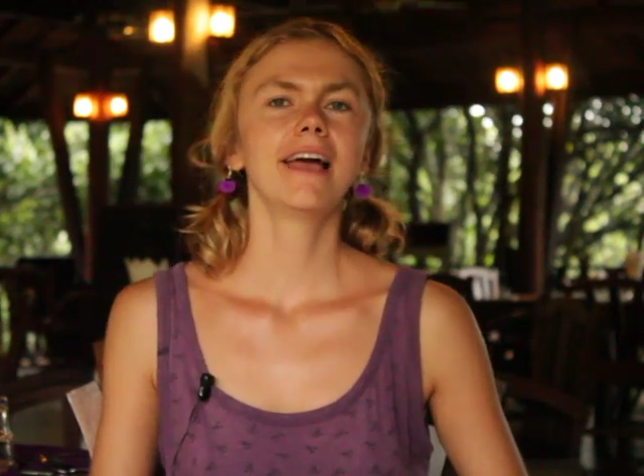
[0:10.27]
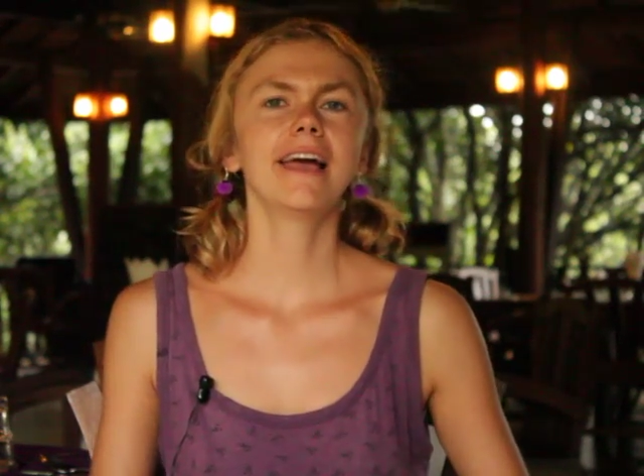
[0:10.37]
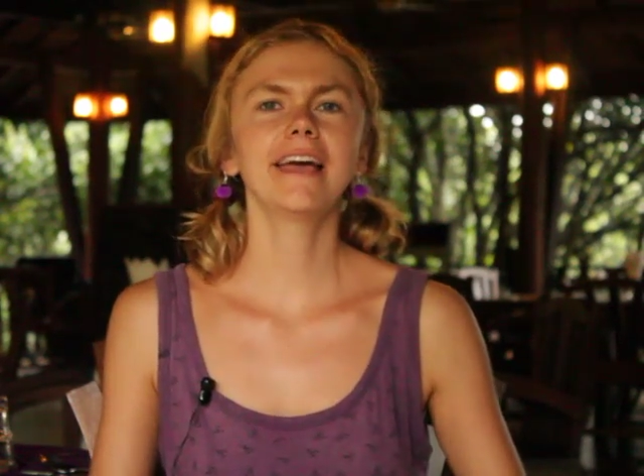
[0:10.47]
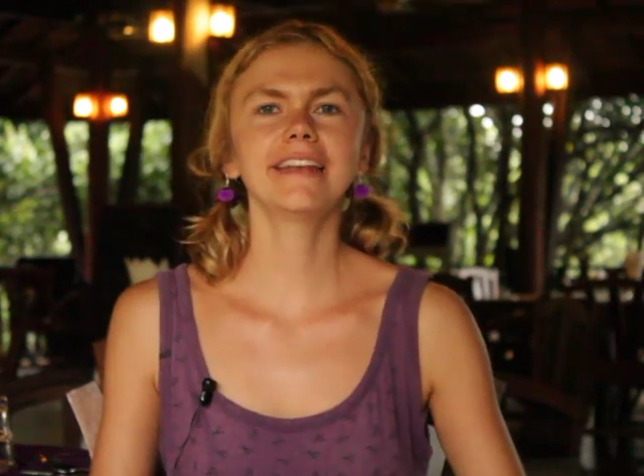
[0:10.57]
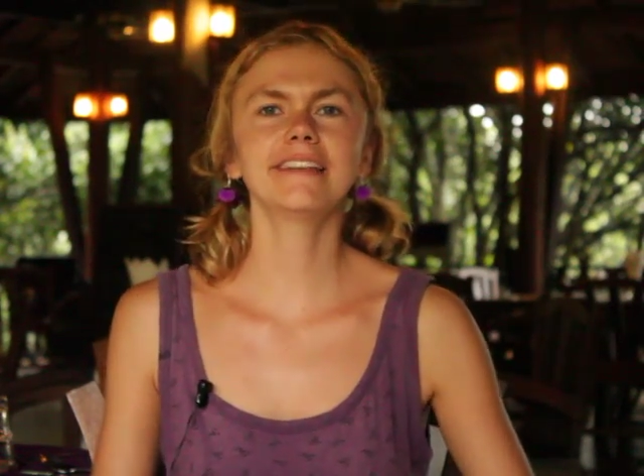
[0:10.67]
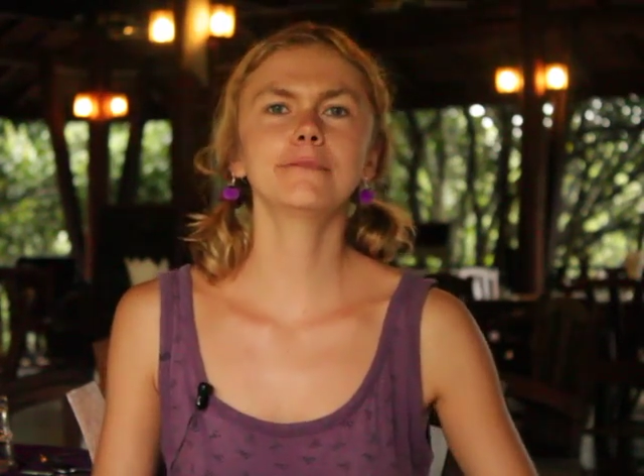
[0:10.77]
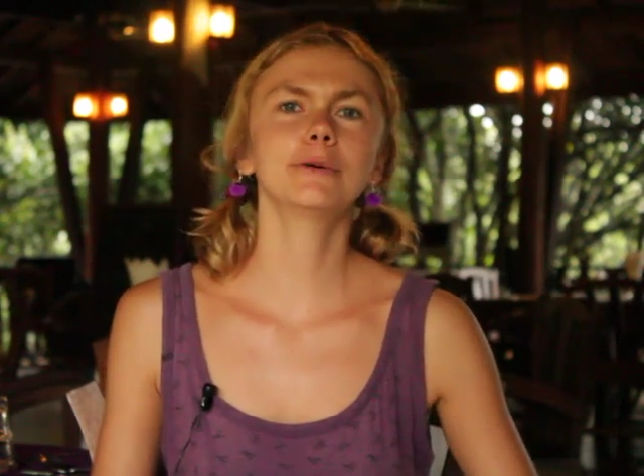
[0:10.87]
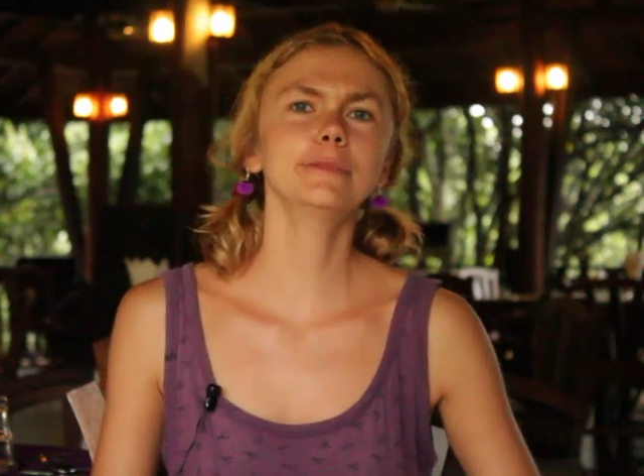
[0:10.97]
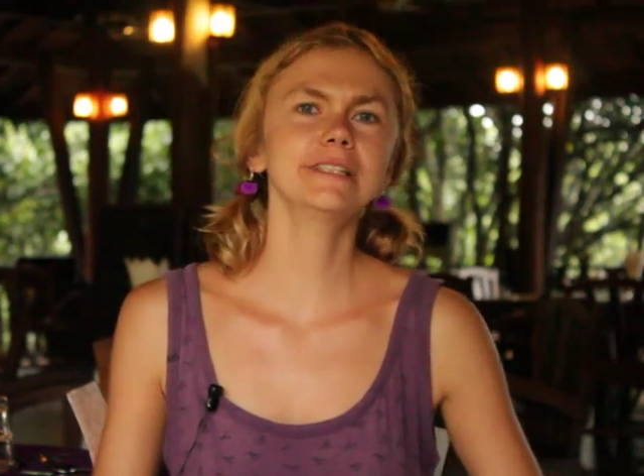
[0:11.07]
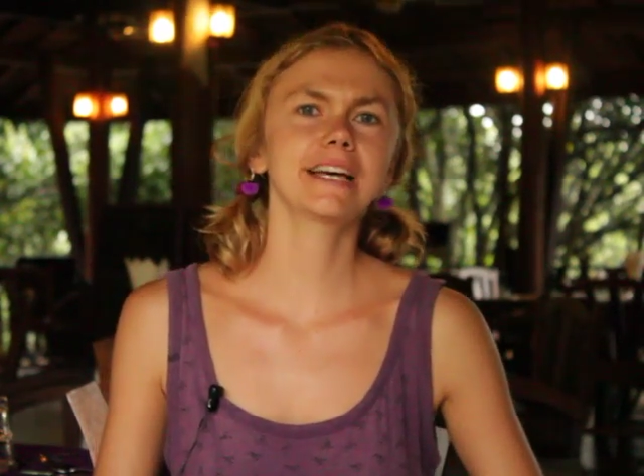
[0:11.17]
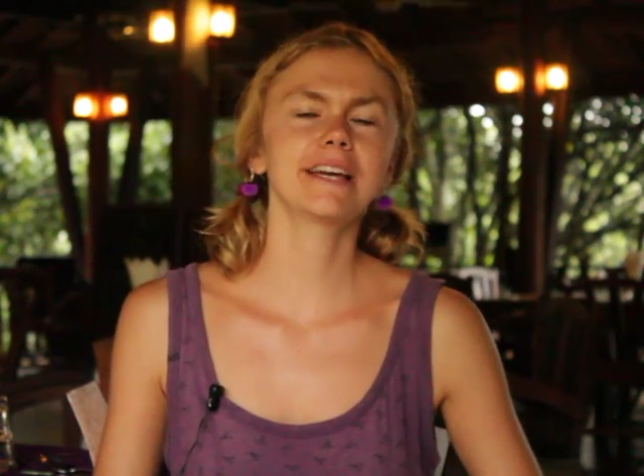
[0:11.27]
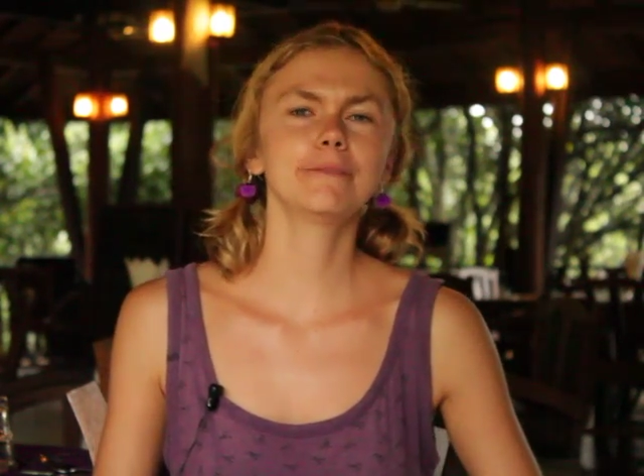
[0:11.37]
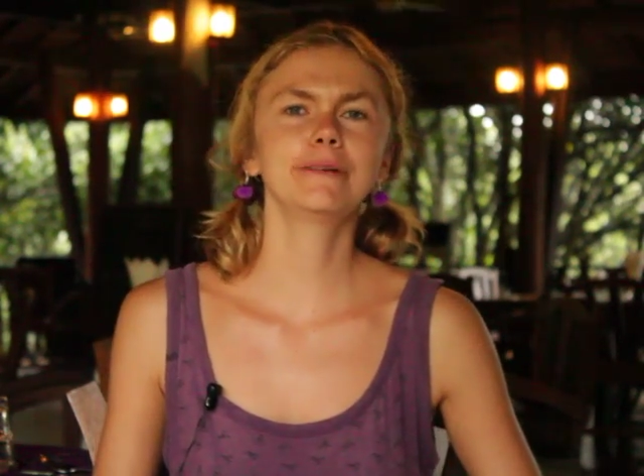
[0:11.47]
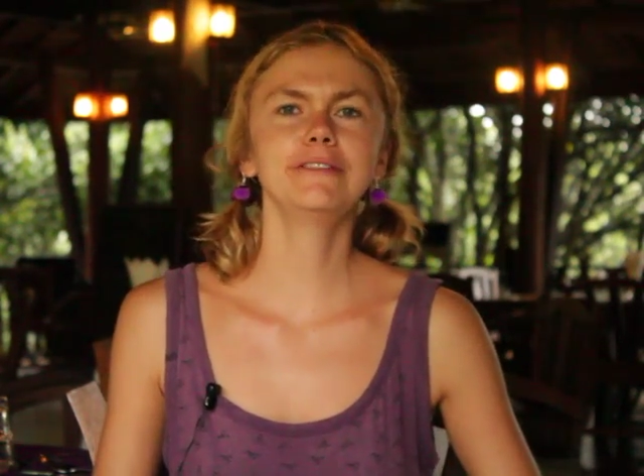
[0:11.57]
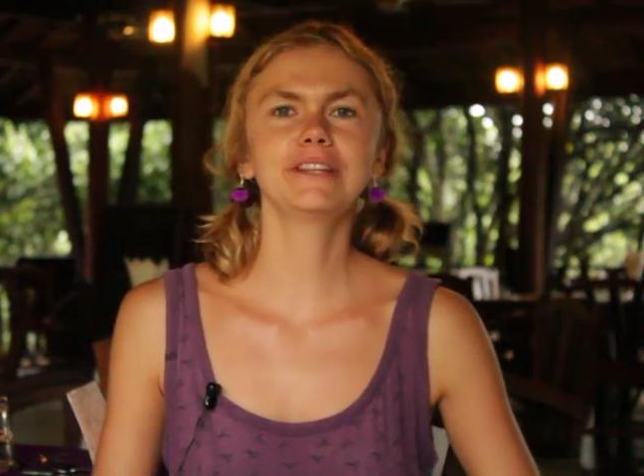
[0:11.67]
and in the moment I
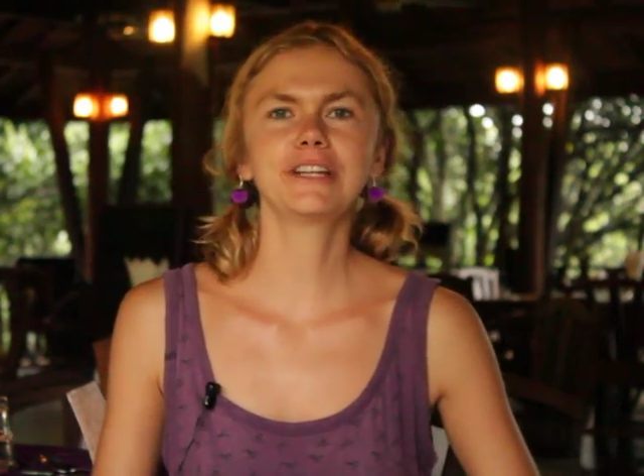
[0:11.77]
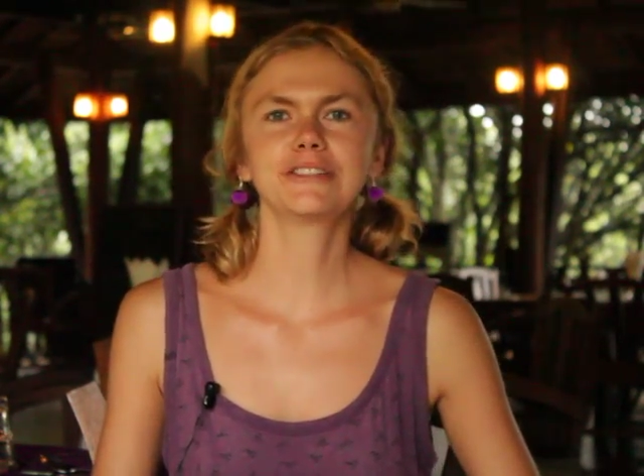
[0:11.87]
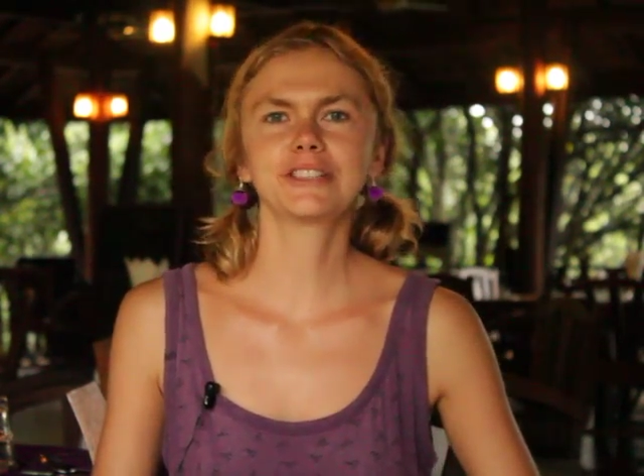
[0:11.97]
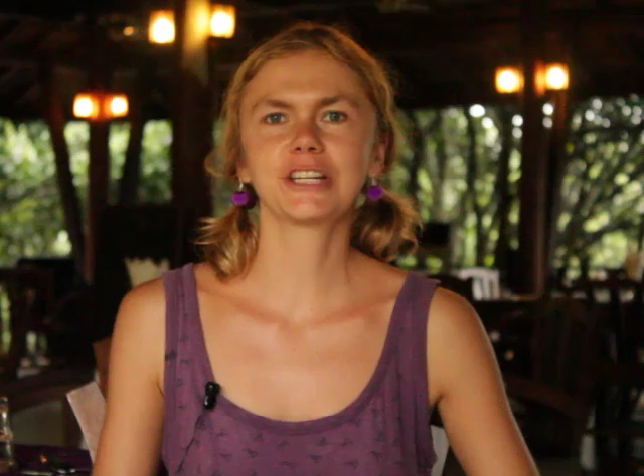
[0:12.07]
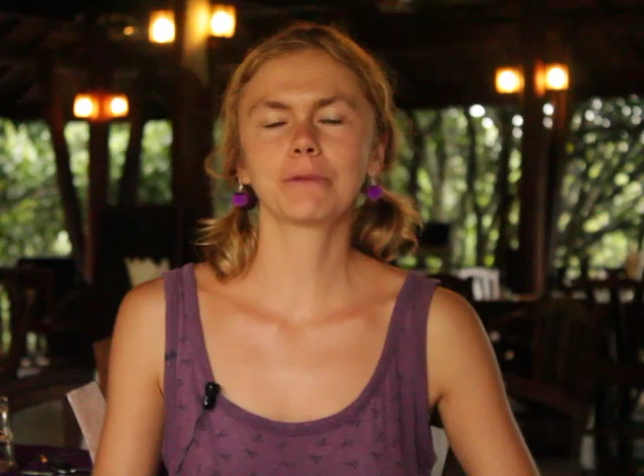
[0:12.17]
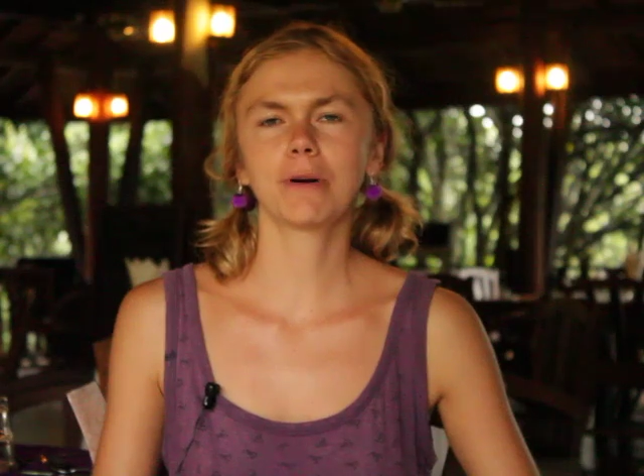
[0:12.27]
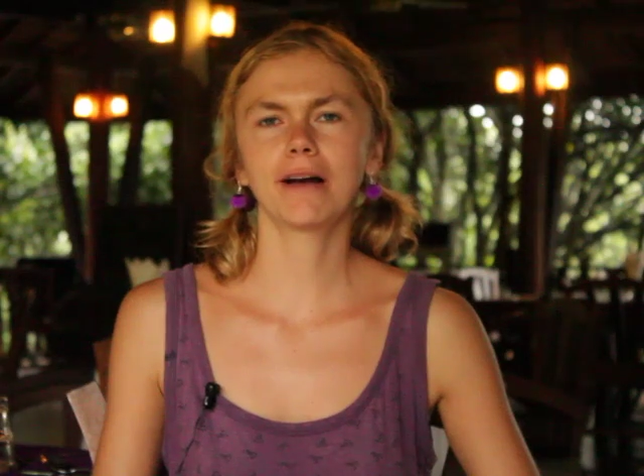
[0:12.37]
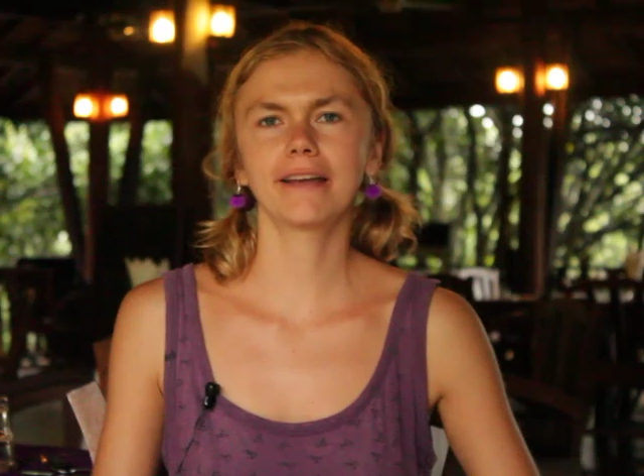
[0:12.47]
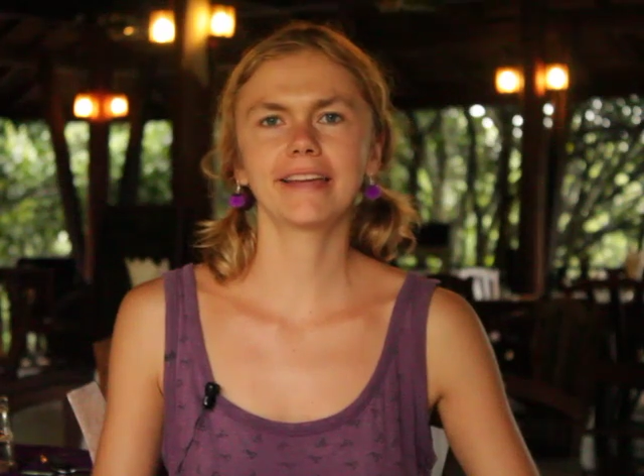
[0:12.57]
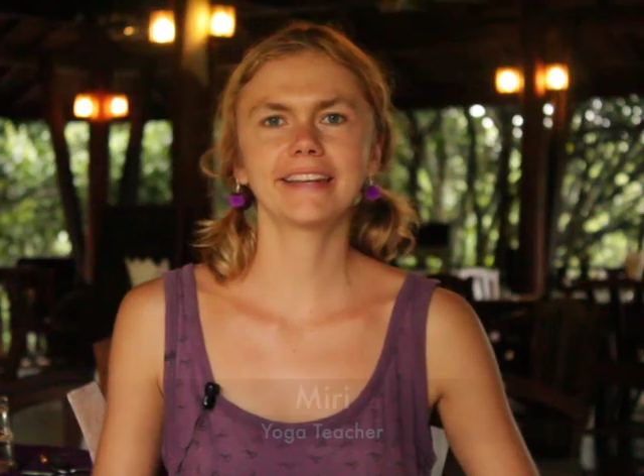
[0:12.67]
am living here in Chiang Mai